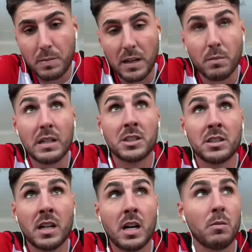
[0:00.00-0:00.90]
played them, as you
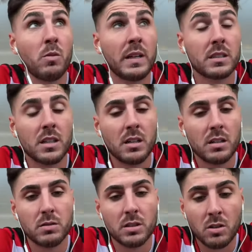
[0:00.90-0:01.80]
said, a couple of weeks ago, and
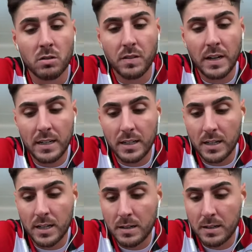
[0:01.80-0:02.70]
it was a dogfight.
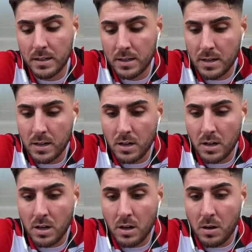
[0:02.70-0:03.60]
Uh,
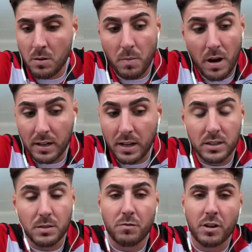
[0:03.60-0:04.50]
might get
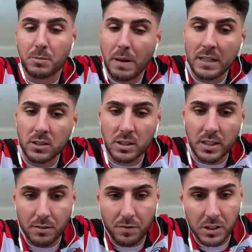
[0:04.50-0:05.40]
some fresh players on to
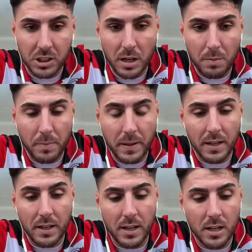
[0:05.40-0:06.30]
get freshen up a bit.
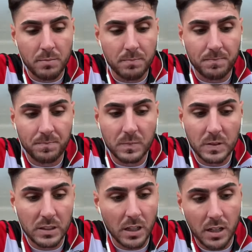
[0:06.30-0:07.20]
Um,
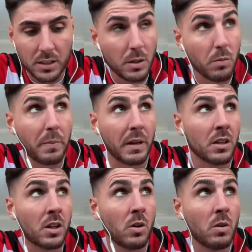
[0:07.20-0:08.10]
uh, see what we
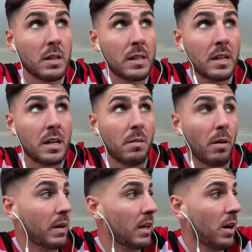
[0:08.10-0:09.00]
can do but
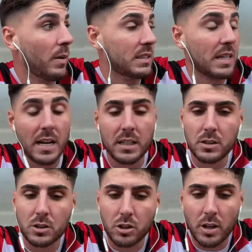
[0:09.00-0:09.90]
we're going to go into that
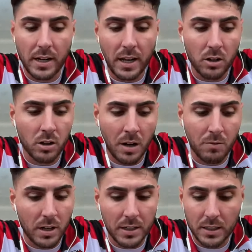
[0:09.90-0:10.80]
trying to get a good cup
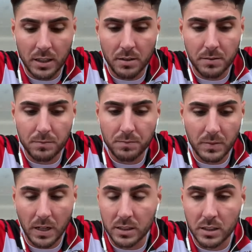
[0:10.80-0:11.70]
run, and uh,
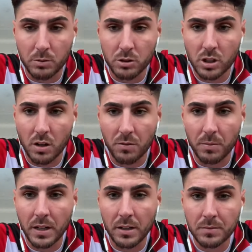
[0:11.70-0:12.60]
as I said, we'll just go from
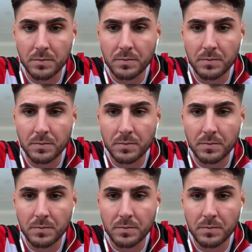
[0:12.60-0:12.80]
there.